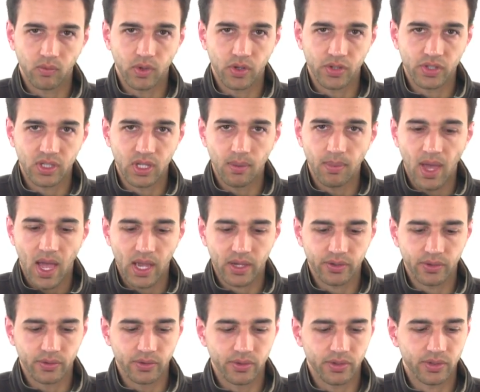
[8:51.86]
stub
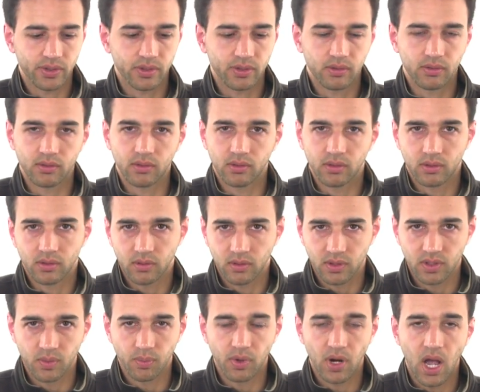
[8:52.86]
axles
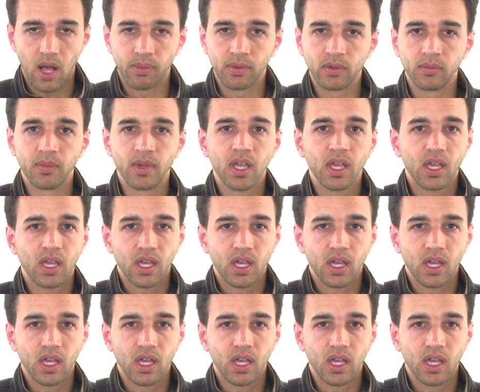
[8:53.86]
is a problem.